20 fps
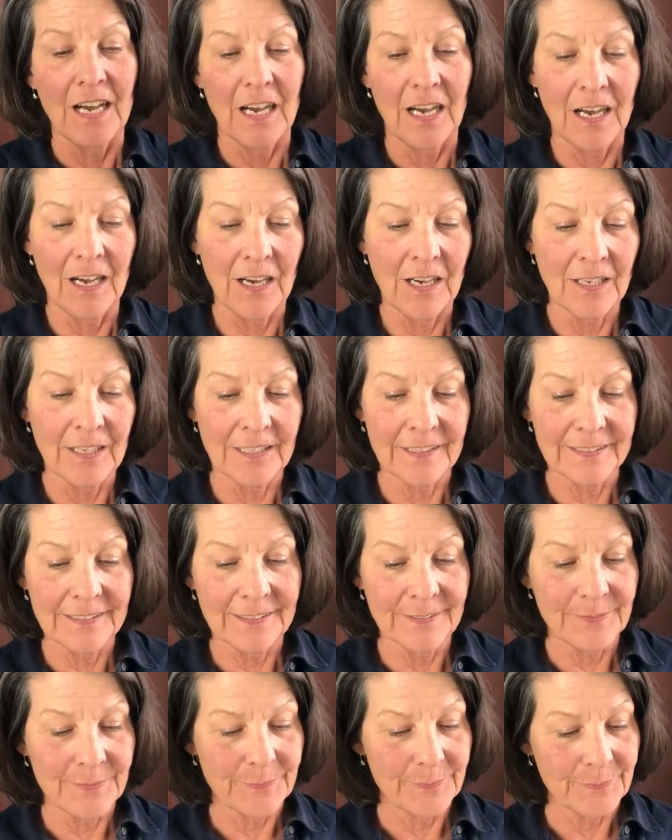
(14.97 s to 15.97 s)

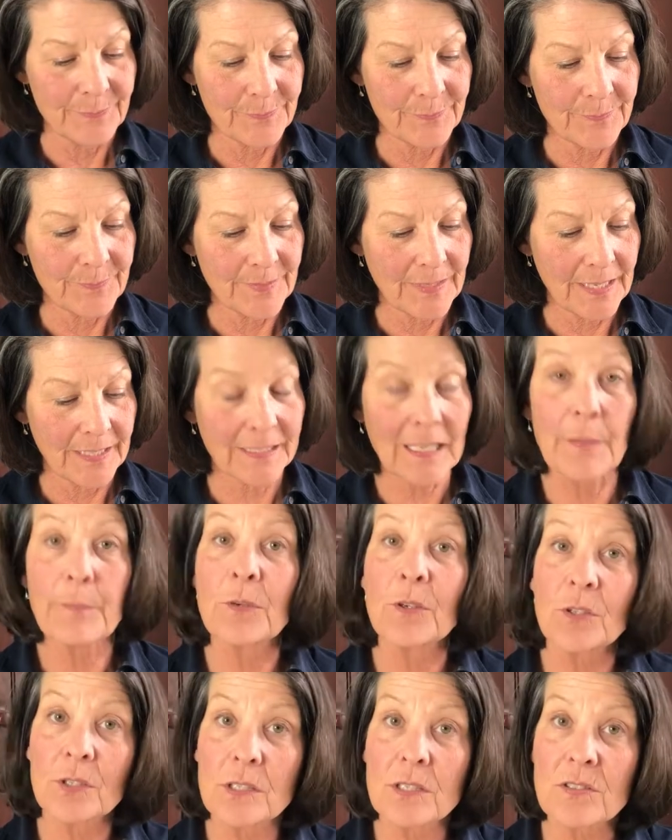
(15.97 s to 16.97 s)
And I'm
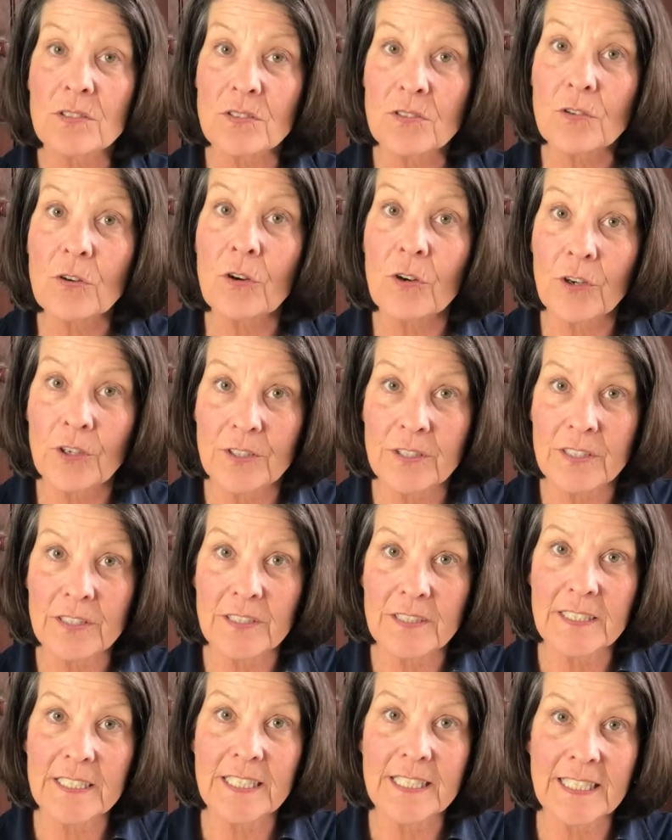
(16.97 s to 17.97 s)
going to start
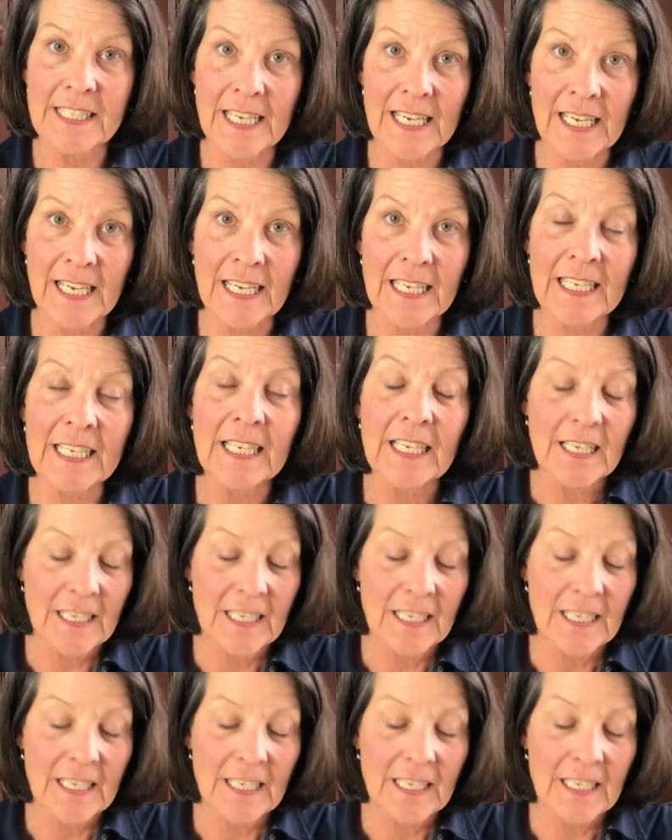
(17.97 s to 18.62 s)
today